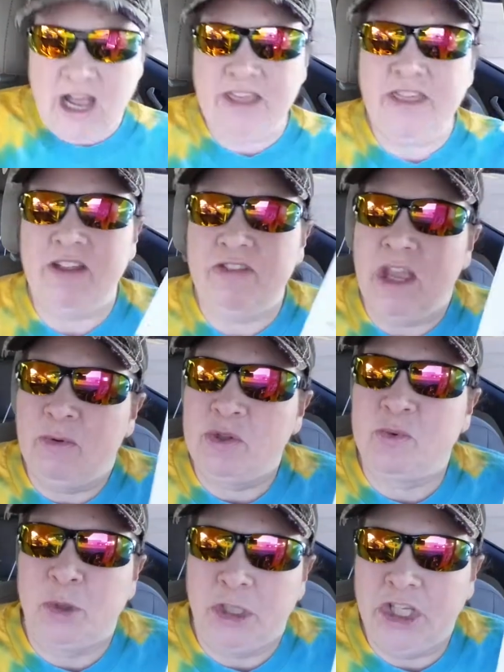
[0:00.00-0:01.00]
I thought that
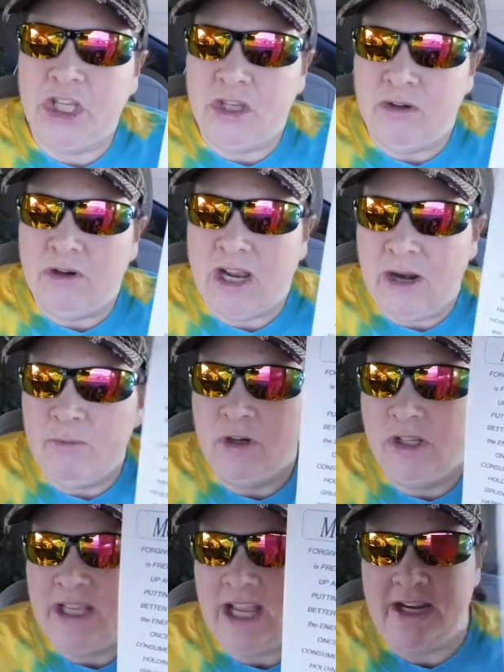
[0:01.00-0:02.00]
was really cute. I
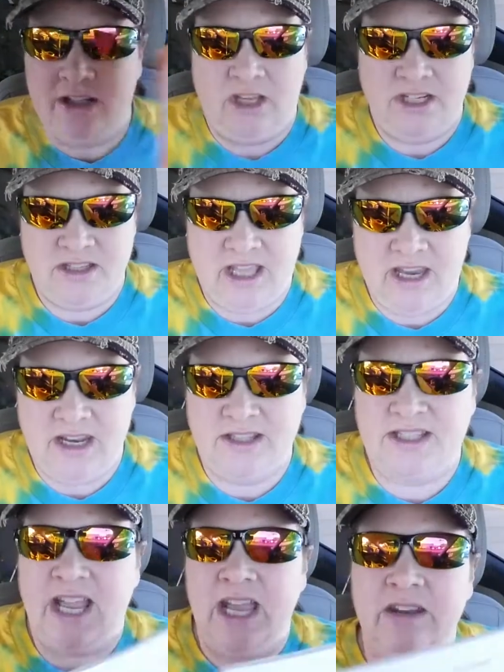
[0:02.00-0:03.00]
really kind of liked that. And
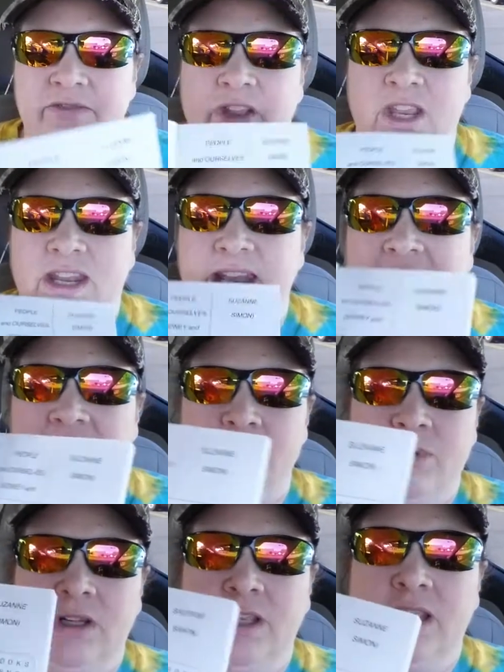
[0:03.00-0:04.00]
it's kind of like
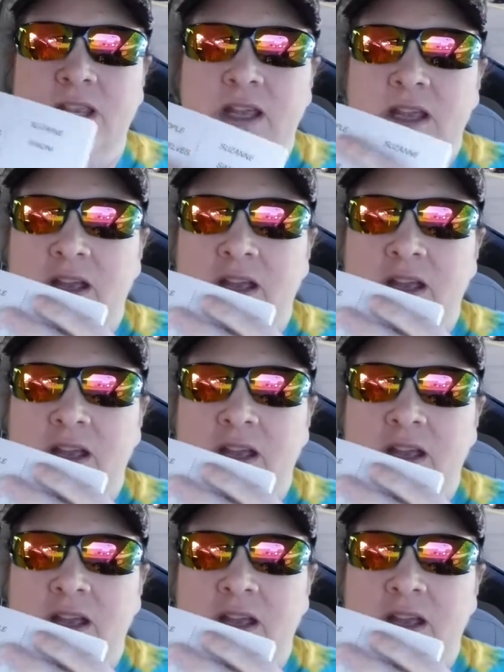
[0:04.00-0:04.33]
not really